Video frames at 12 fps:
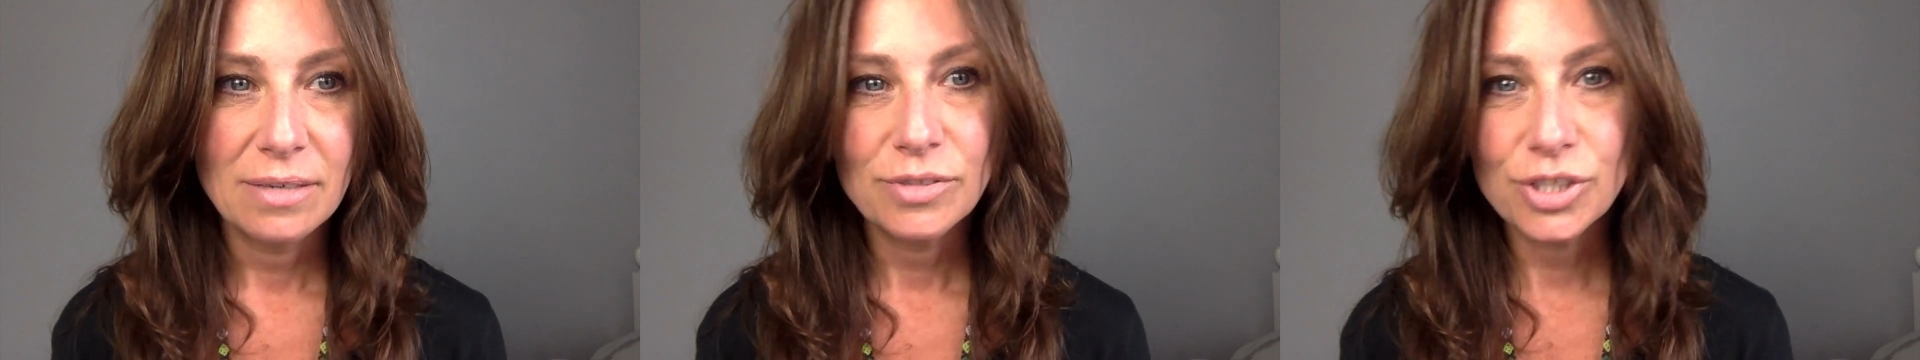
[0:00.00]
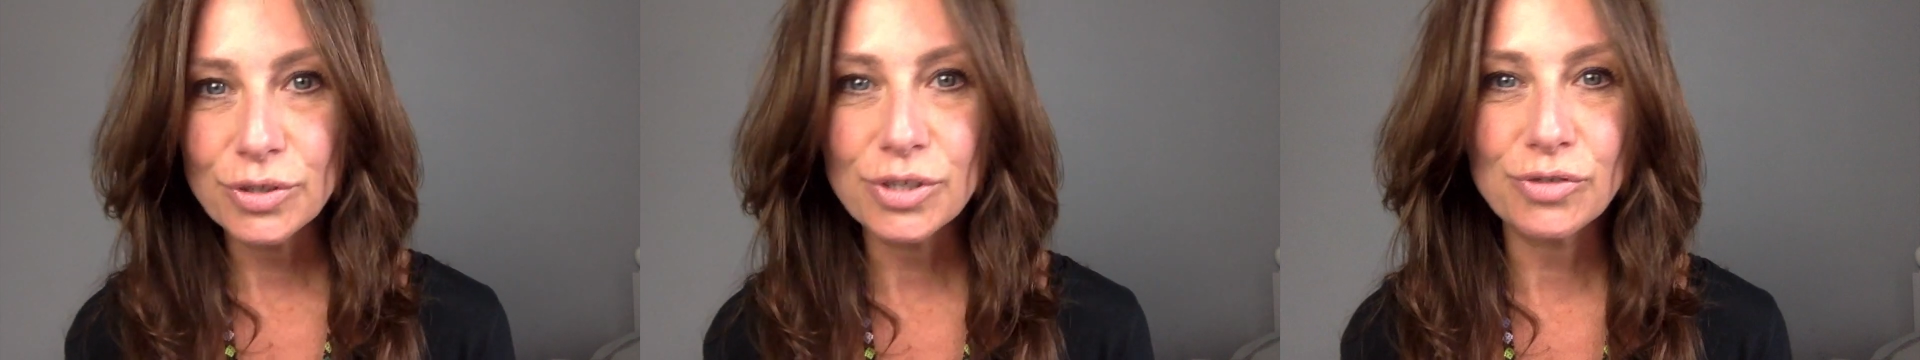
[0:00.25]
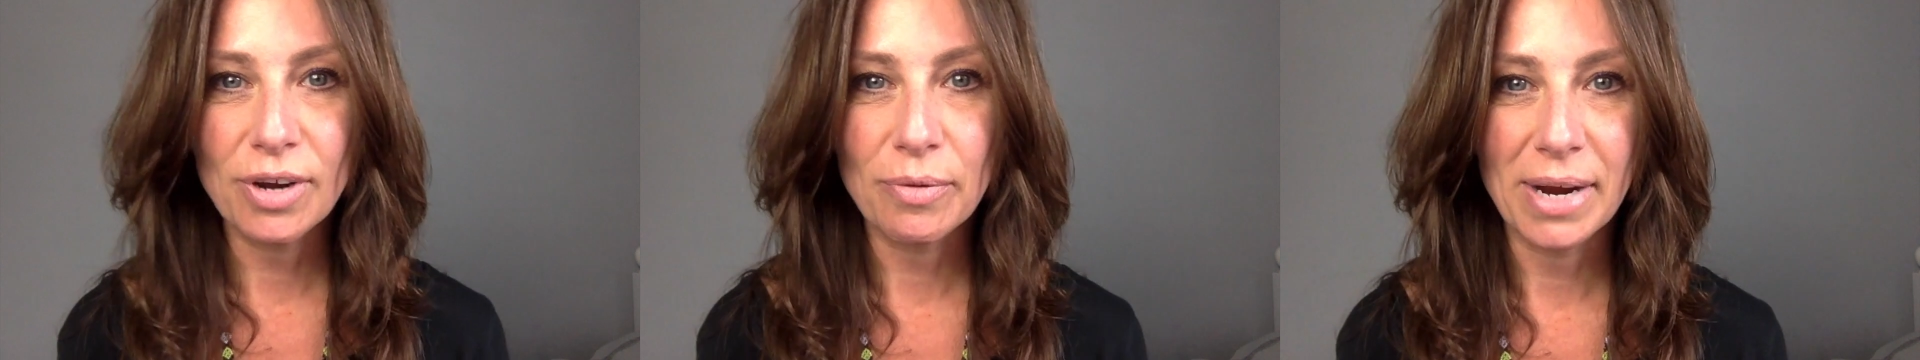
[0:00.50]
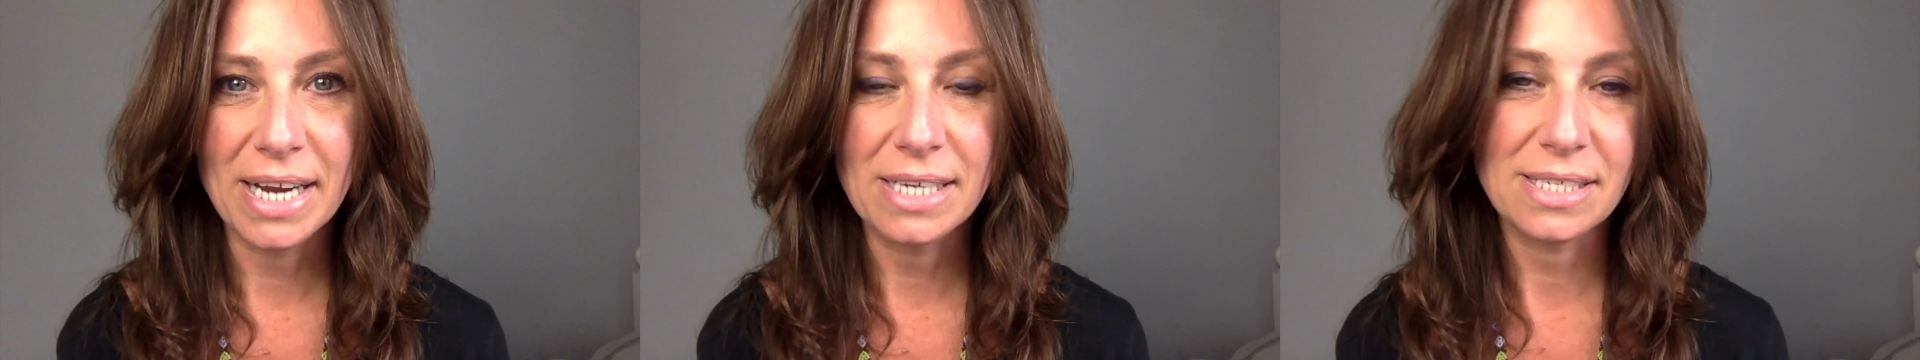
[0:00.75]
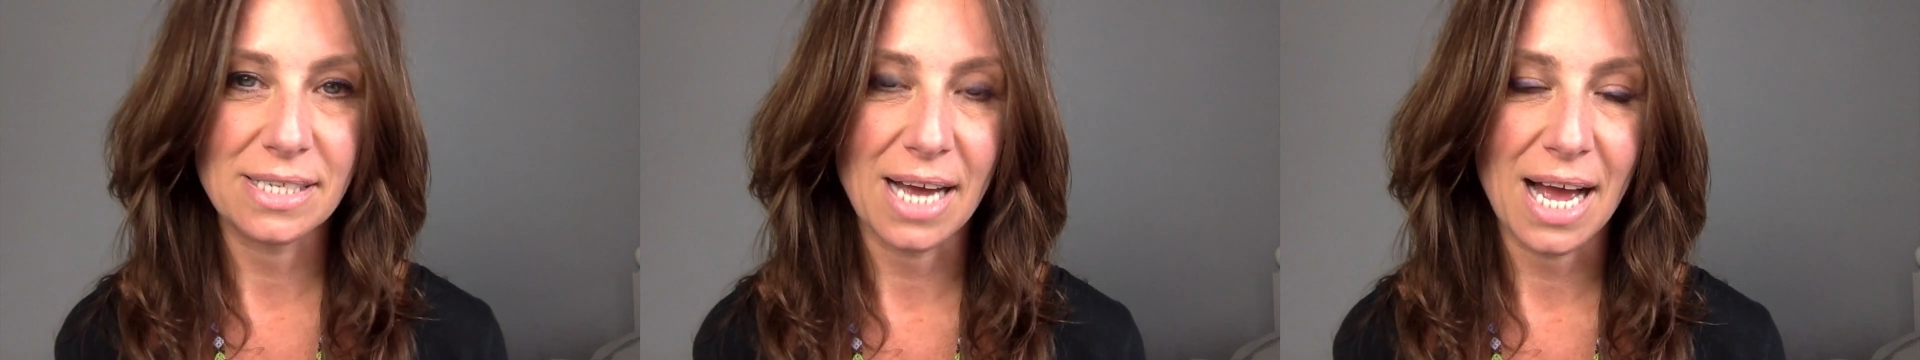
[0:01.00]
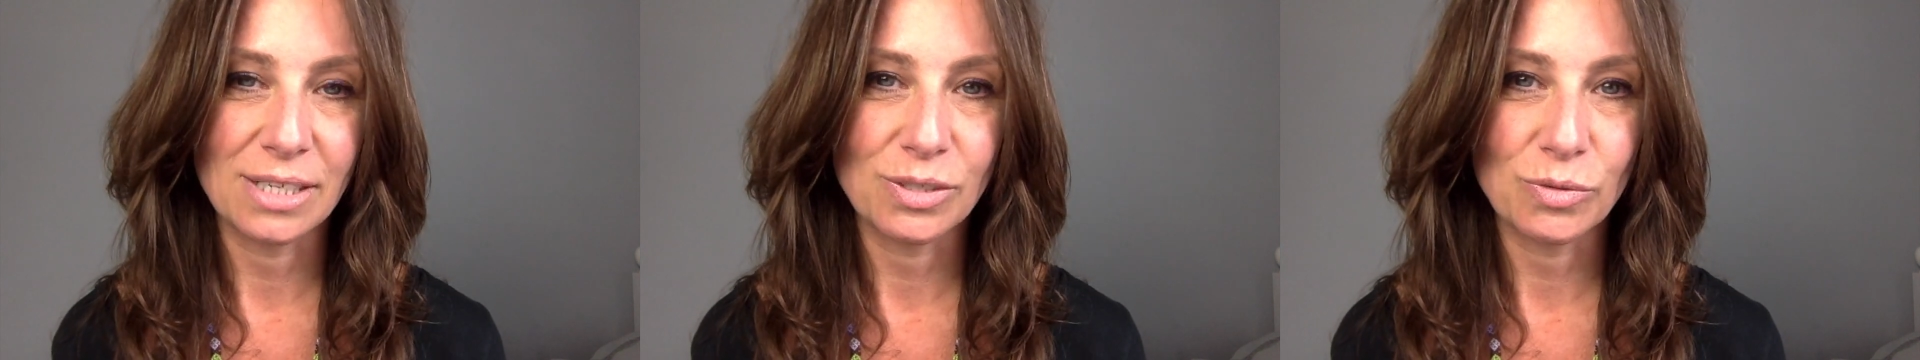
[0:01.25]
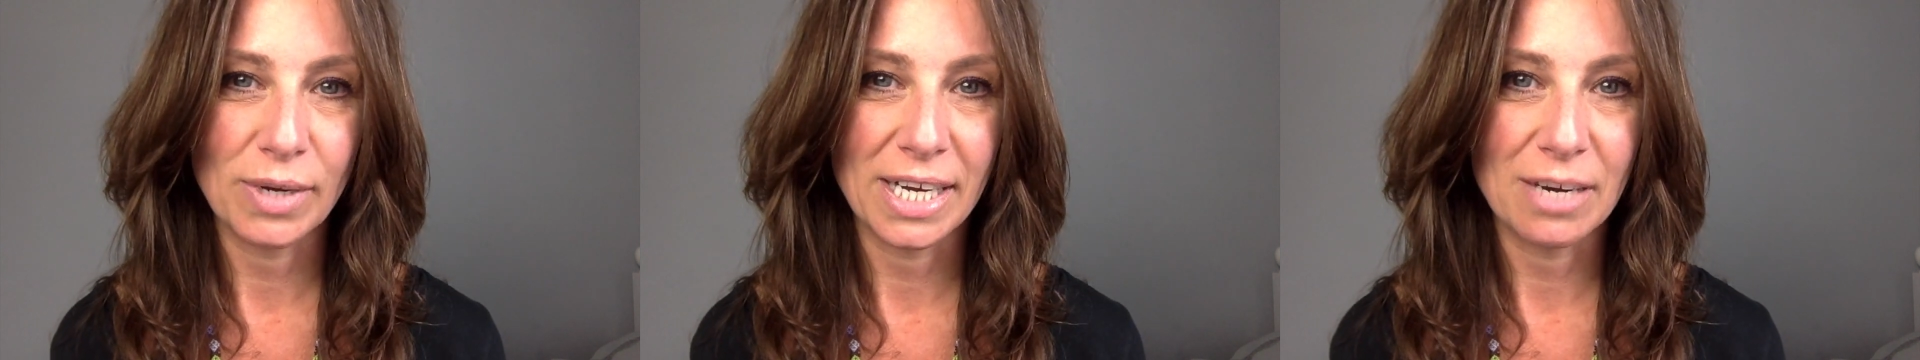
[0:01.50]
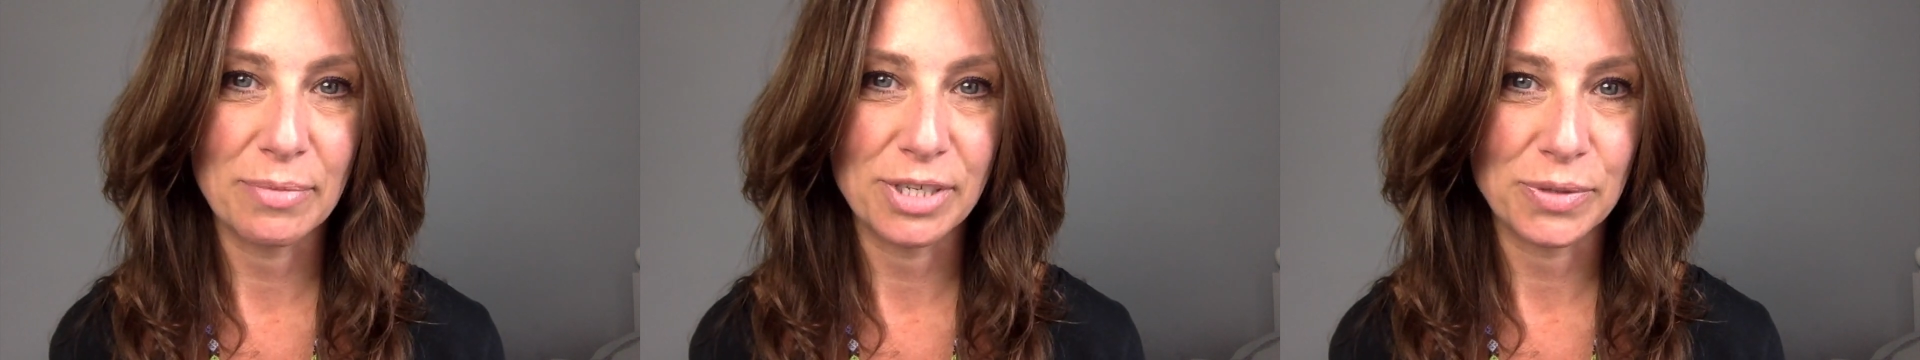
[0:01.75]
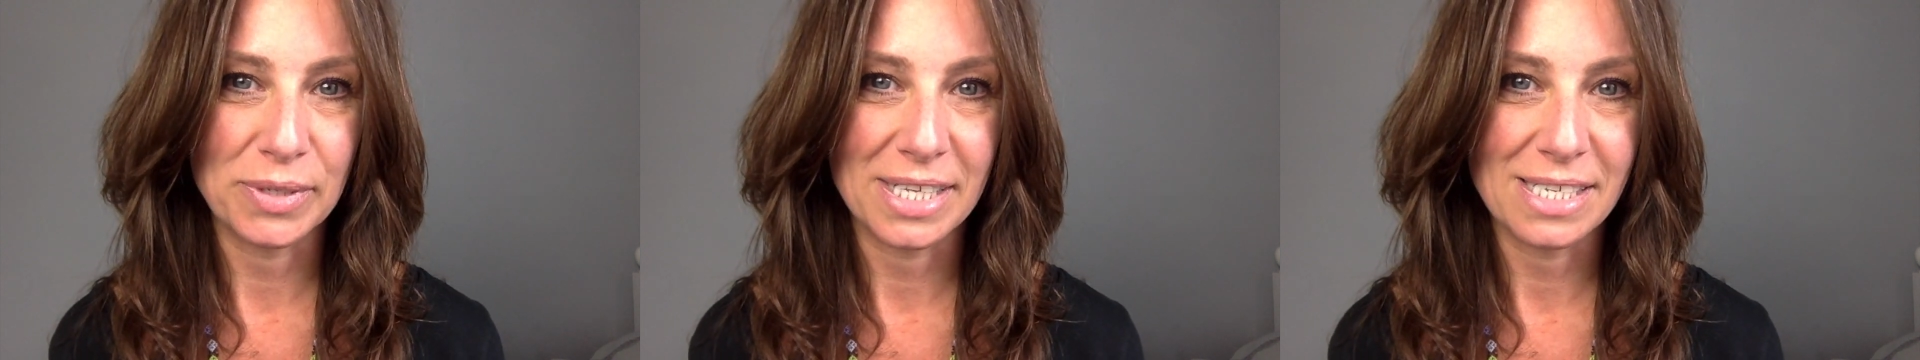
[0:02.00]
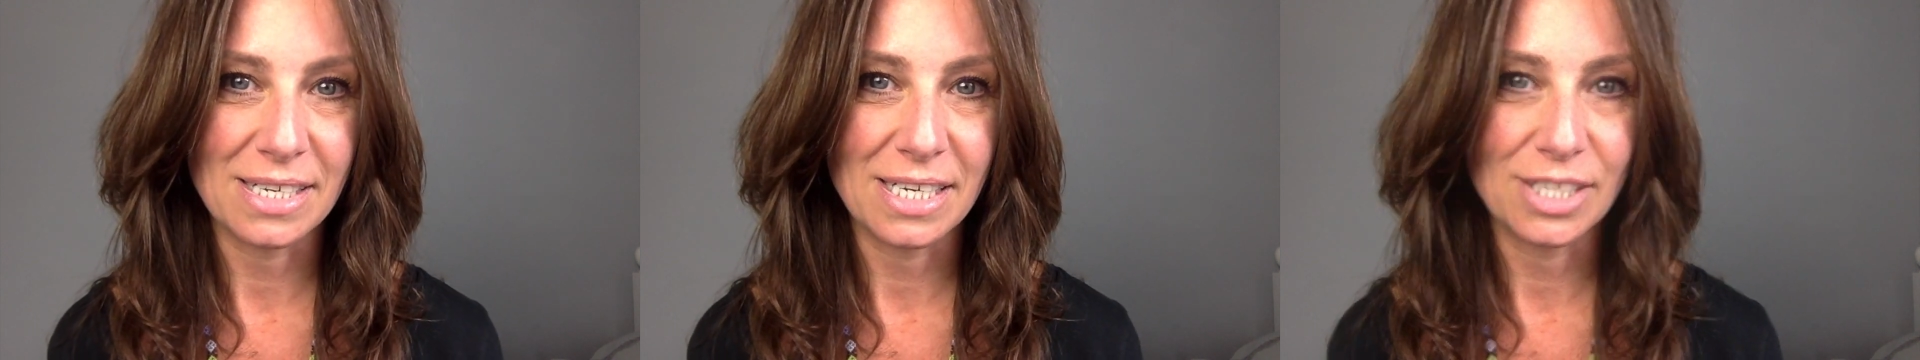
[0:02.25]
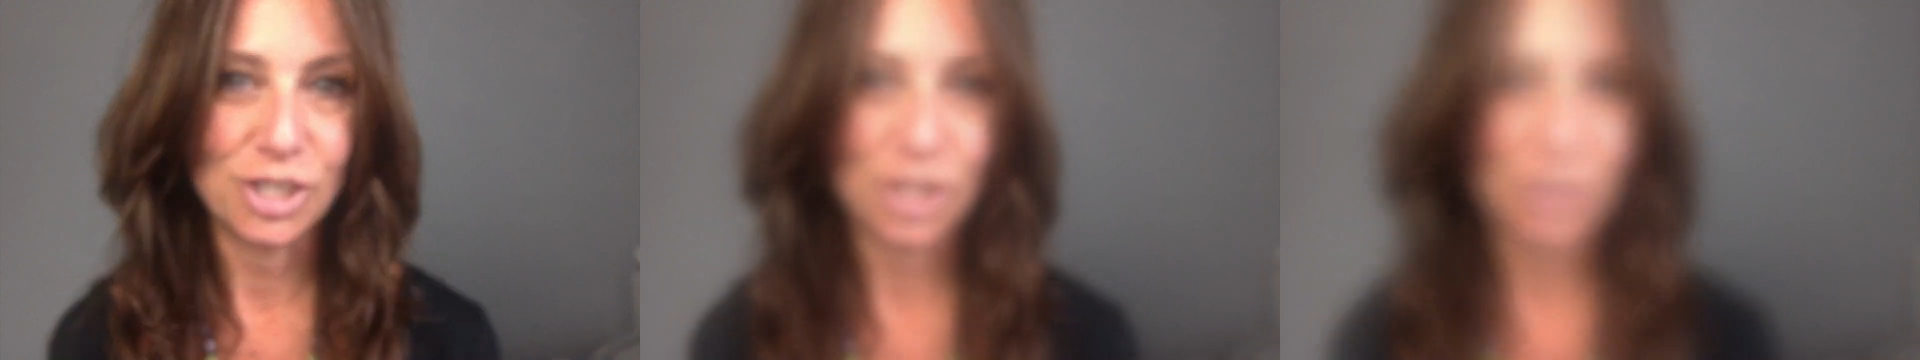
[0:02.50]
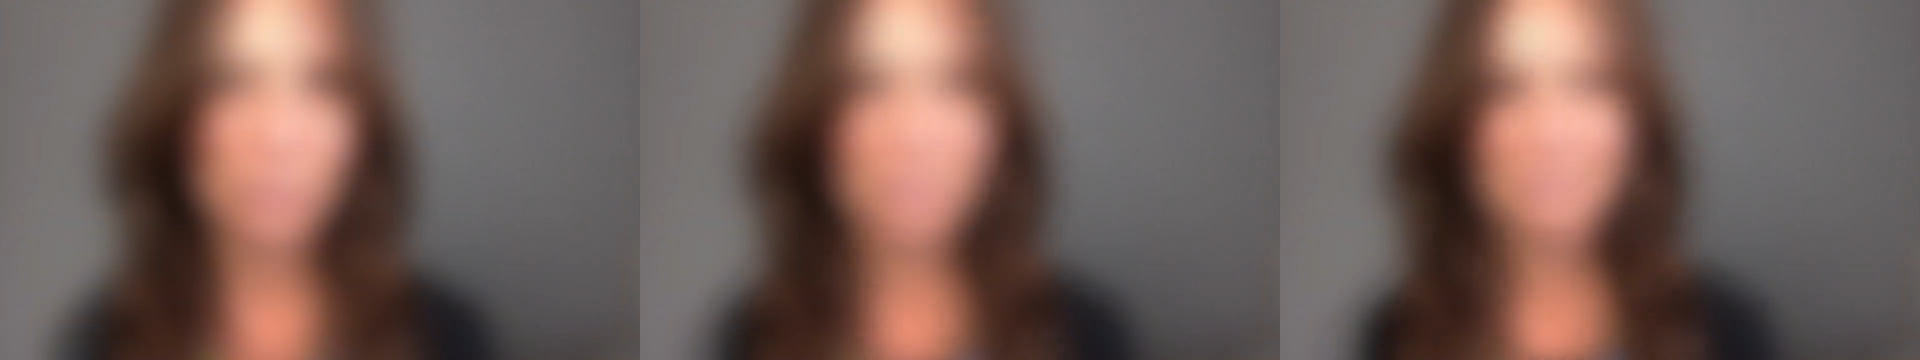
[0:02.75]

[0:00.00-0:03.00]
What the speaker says: 2 to 3 weeks, and we're going to be doing this in June.